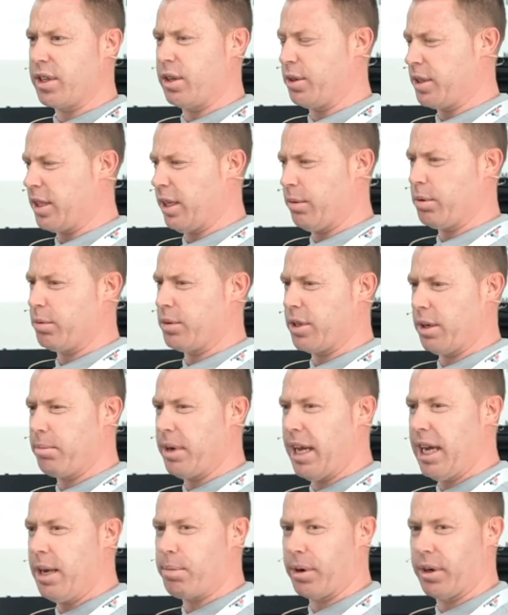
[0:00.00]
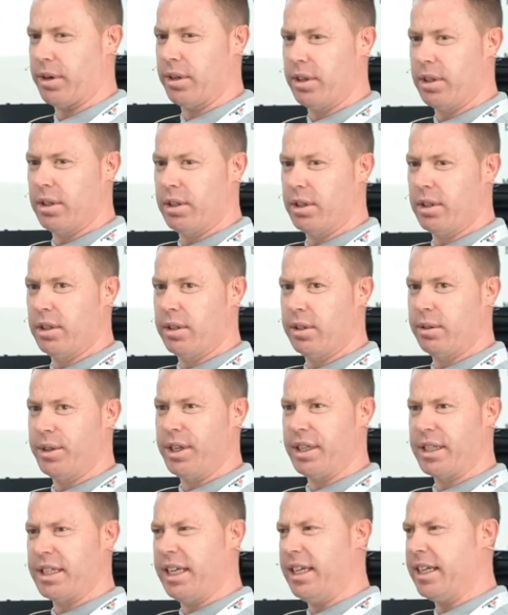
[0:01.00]
ago, except it was on paper. When
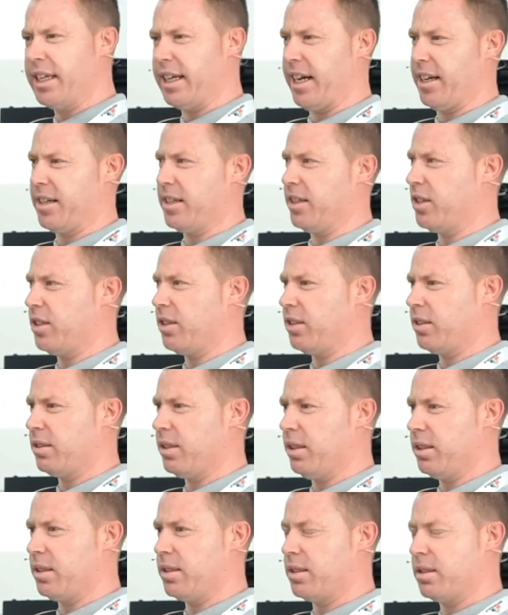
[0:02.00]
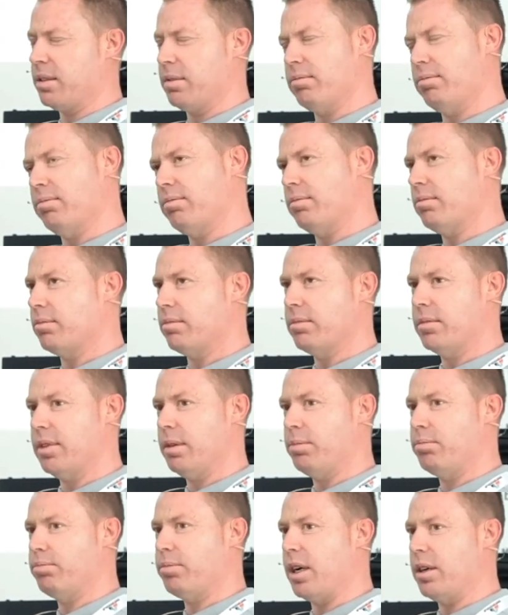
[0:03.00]
you think of that,
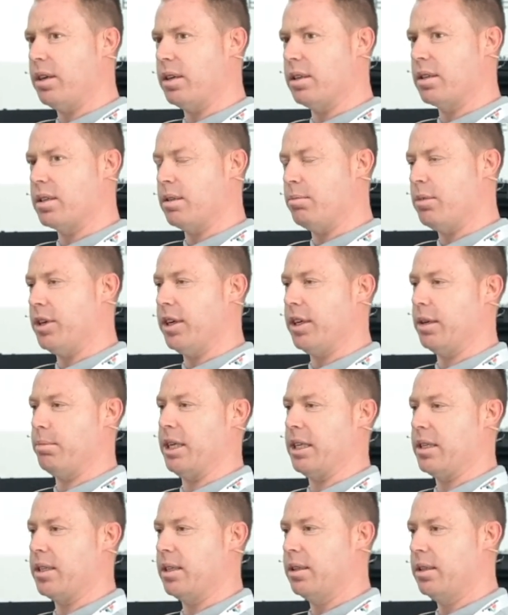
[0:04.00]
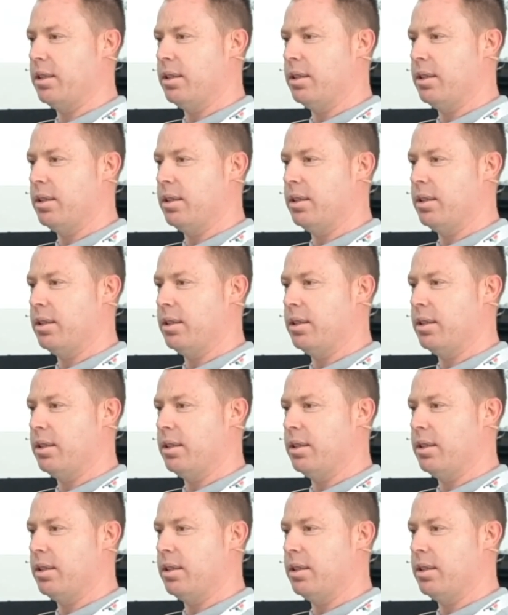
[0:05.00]
it boggles the mind a bit,